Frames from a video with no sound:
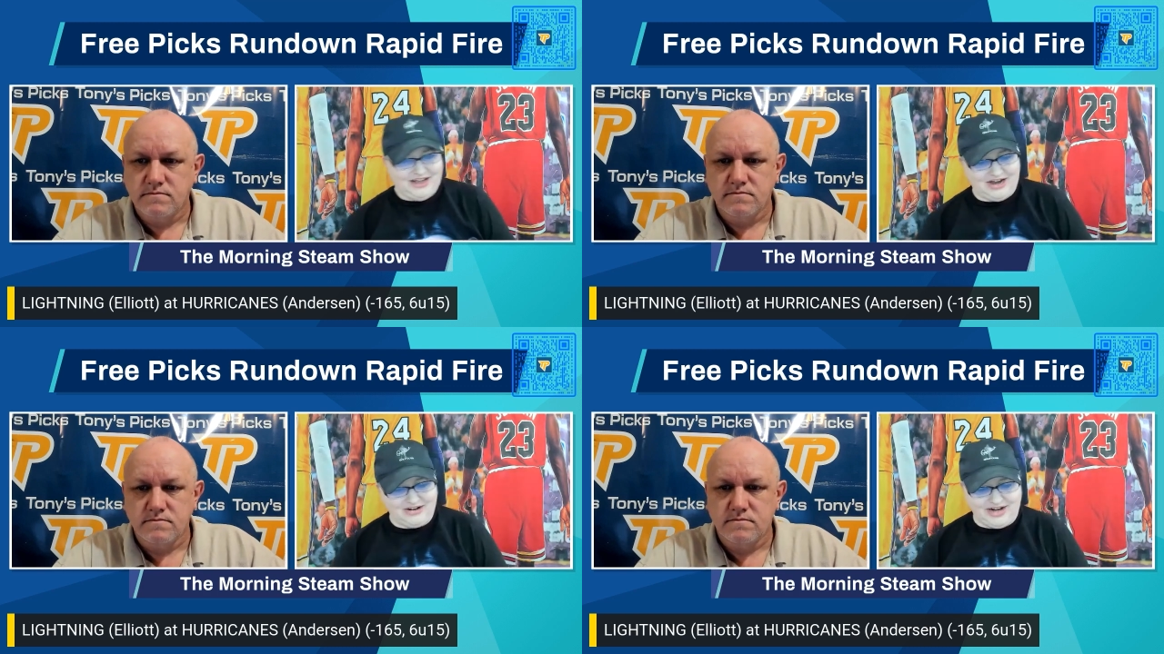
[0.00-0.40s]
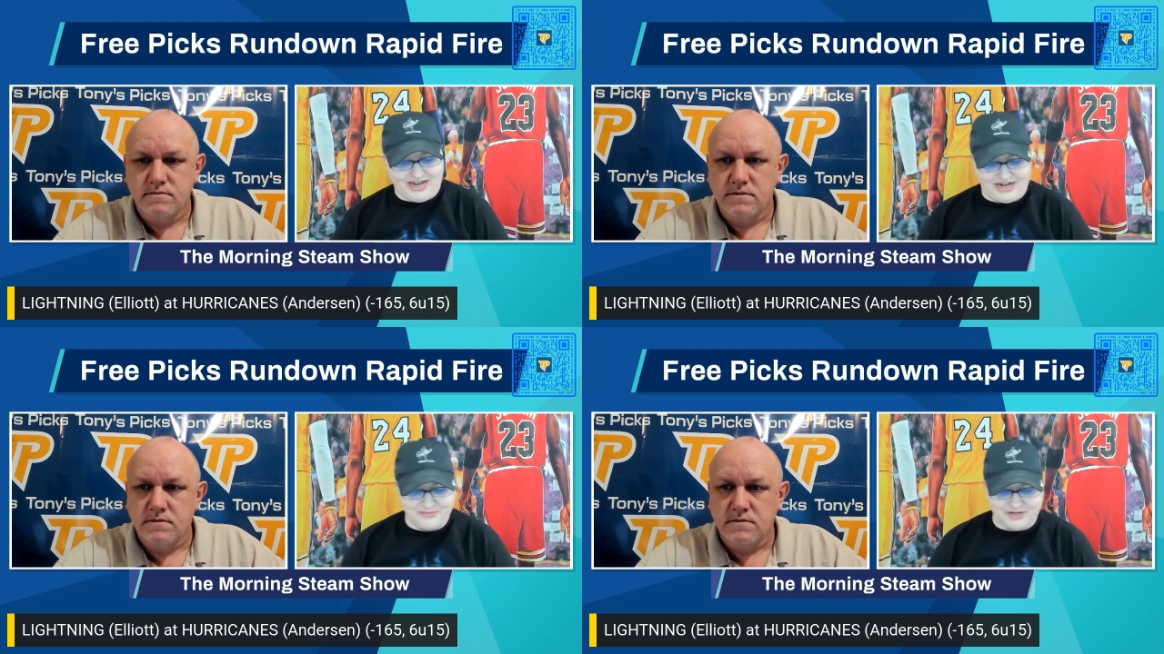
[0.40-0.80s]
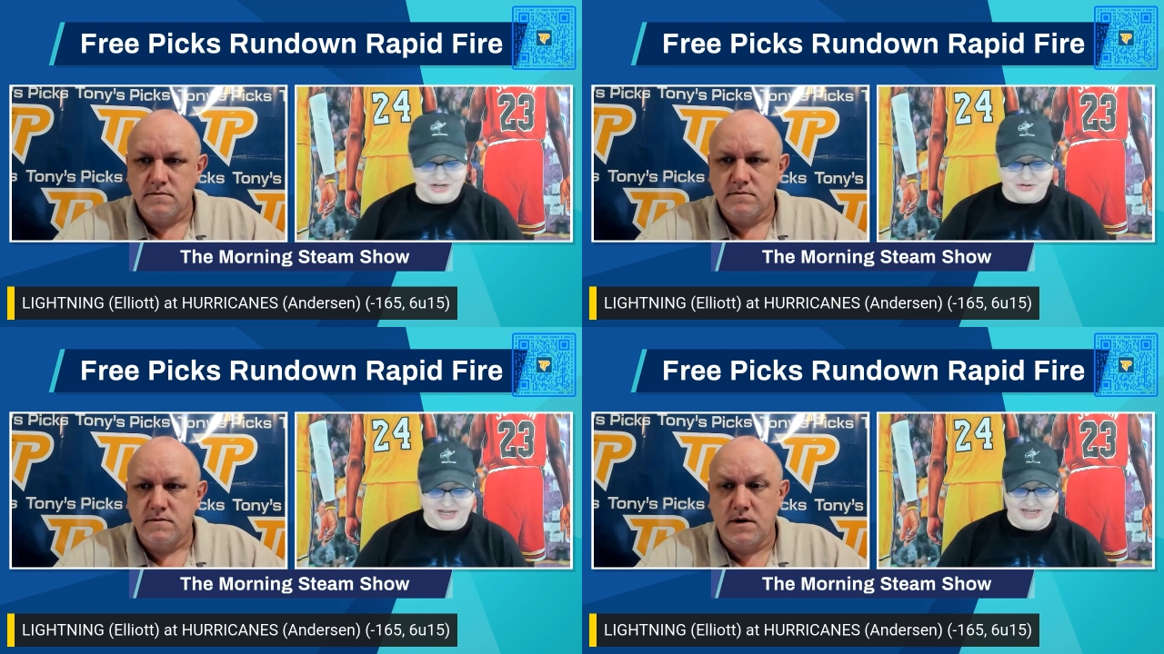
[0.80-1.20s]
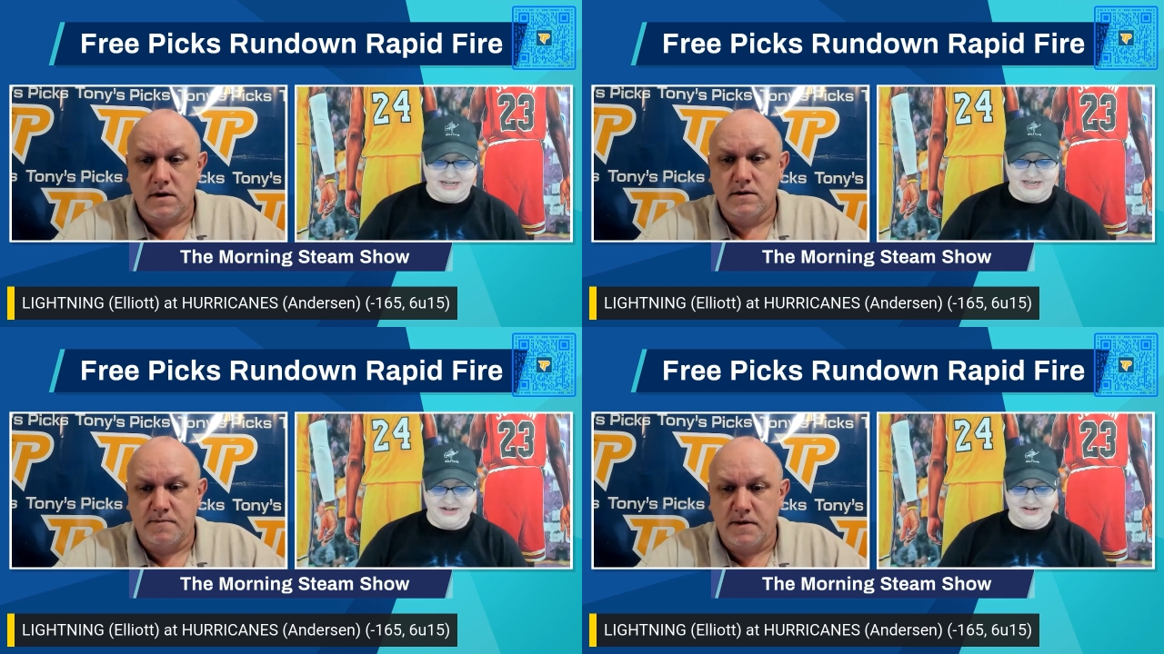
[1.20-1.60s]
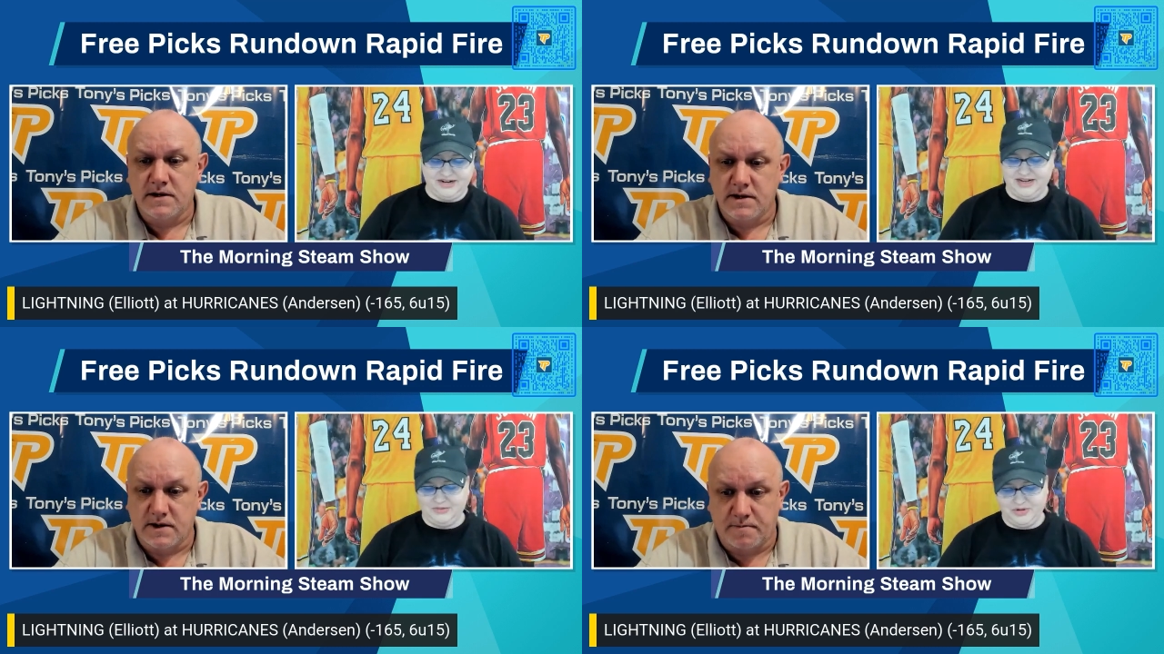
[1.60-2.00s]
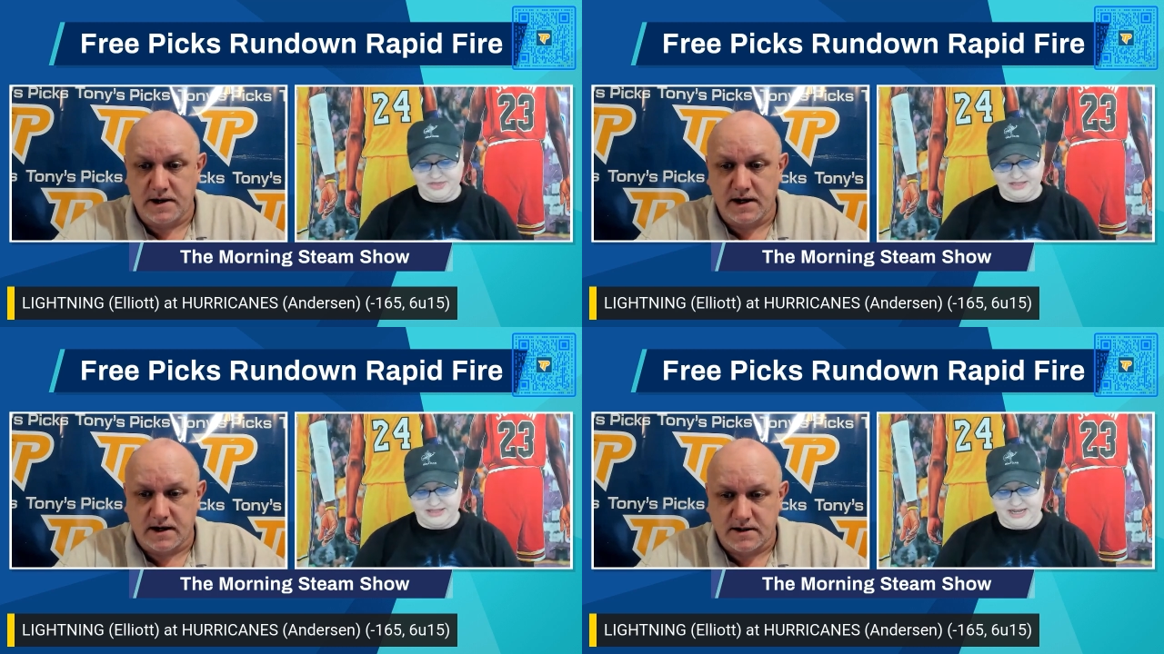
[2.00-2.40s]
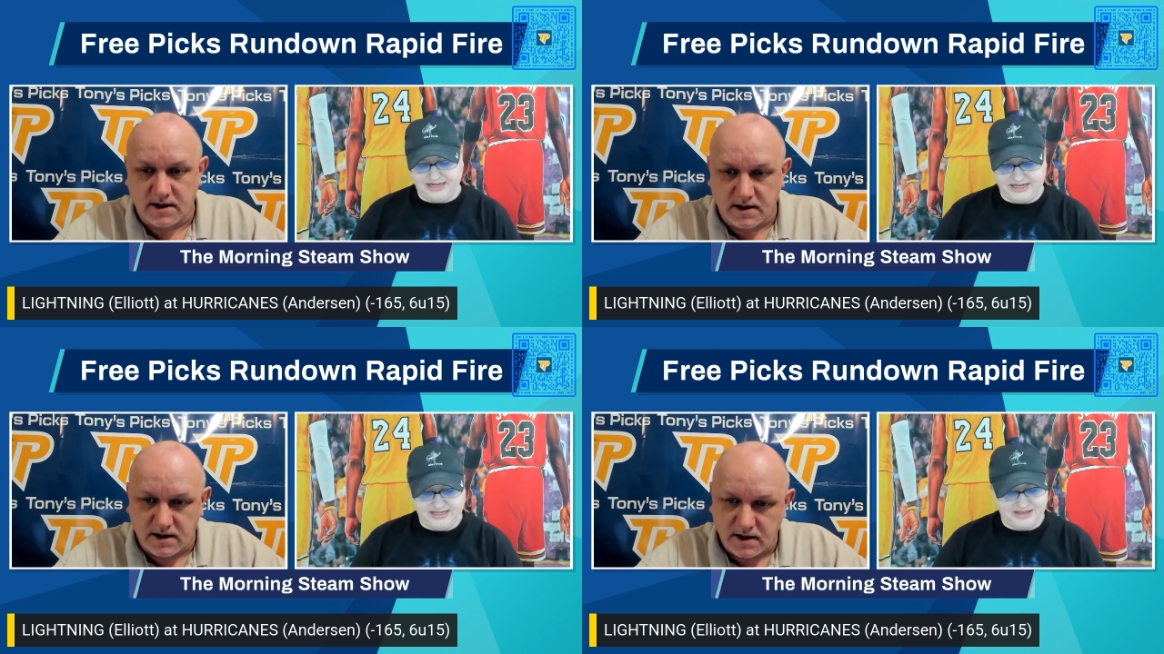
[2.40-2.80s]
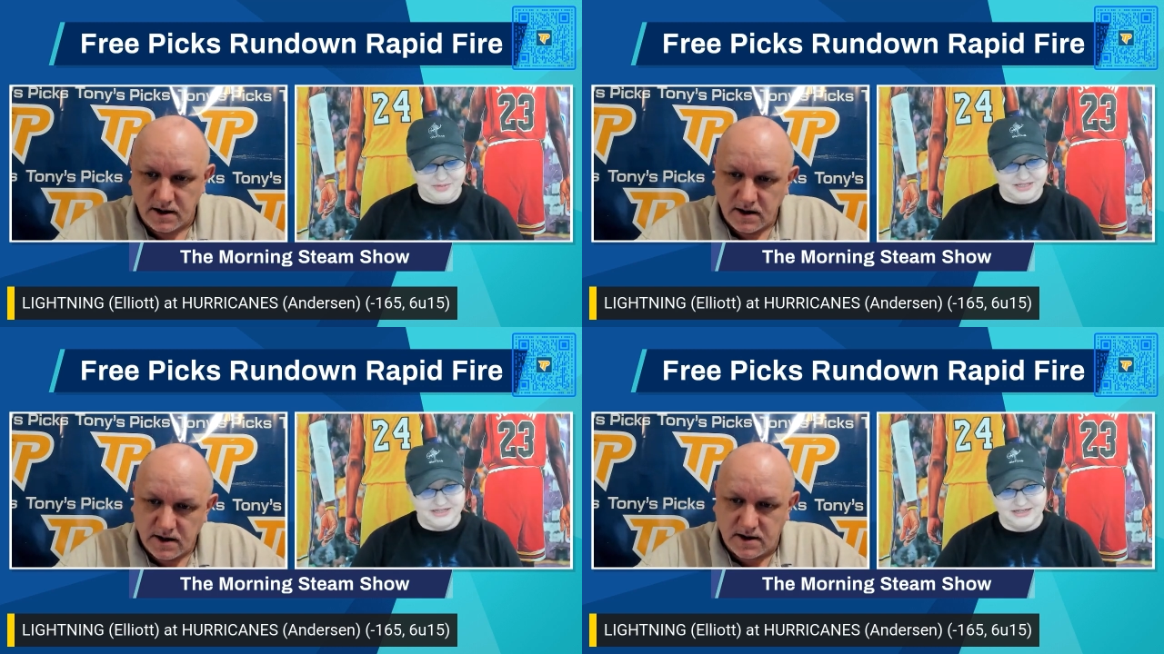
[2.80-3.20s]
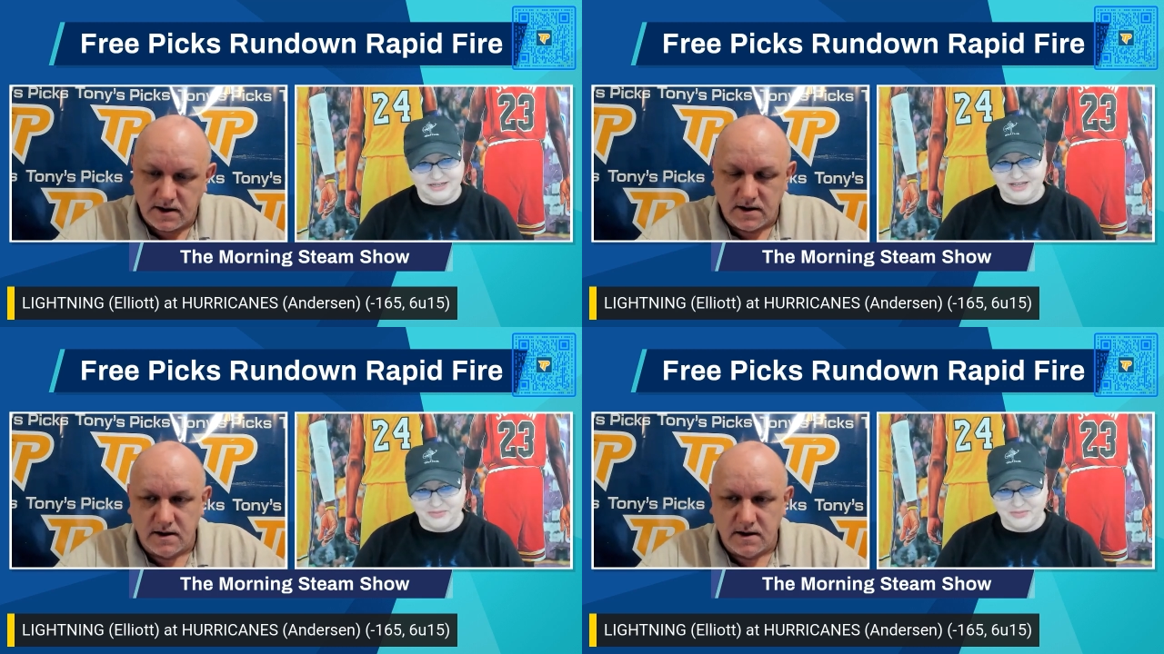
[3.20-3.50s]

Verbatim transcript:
Speaker 1: All right, I'm going to go ahead here with the Lightning. They've been, they've